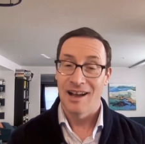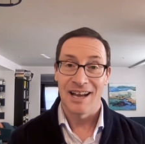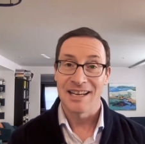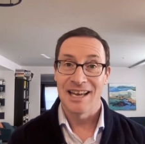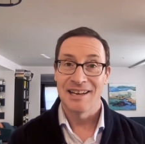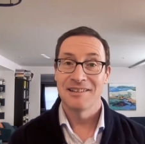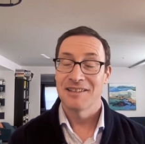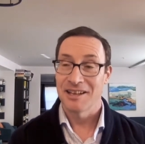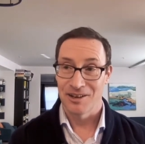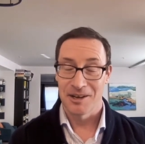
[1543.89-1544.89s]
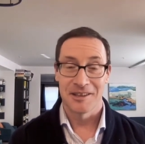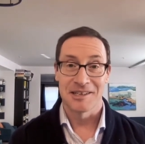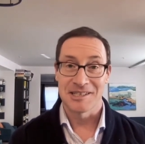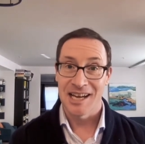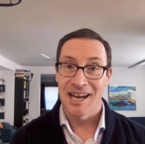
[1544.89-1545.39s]
I get it that a lot of the
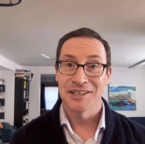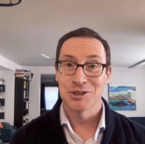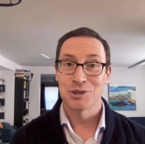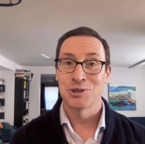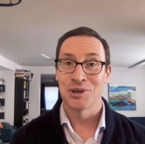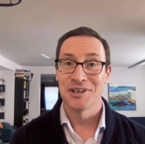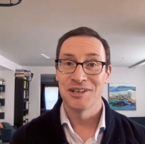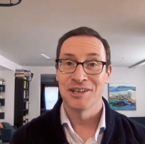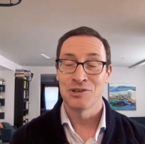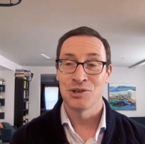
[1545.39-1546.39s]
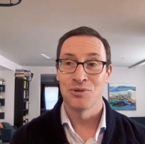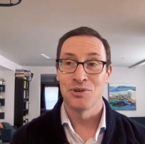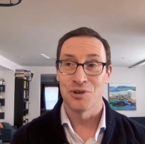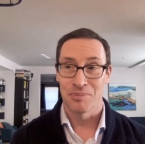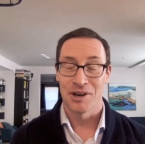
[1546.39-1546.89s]
tasks you're going to do,
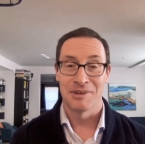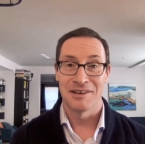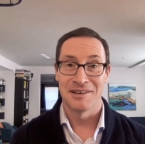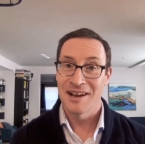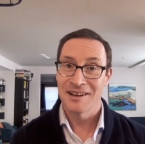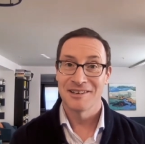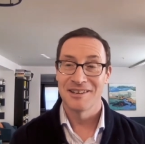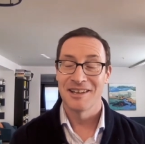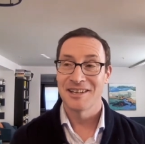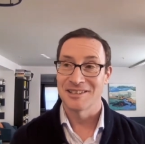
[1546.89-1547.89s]
you're probably not going to like.